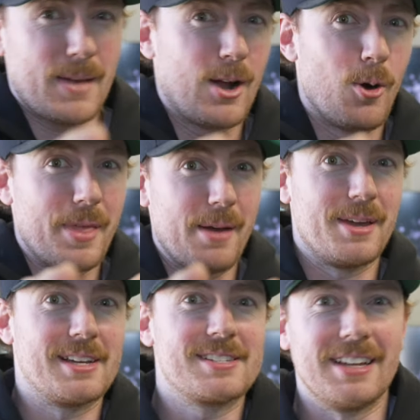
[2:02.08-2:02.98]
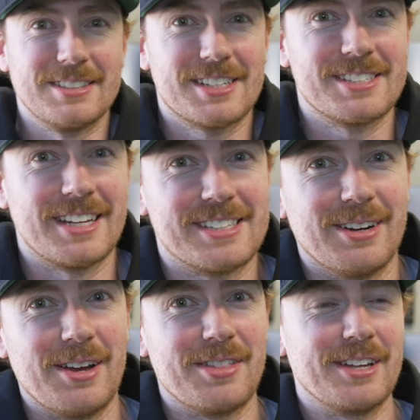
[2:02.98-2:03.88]
I hope that makes sense, because that's
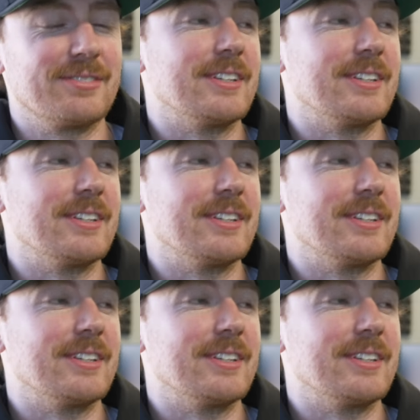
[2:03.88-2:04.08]
how I think of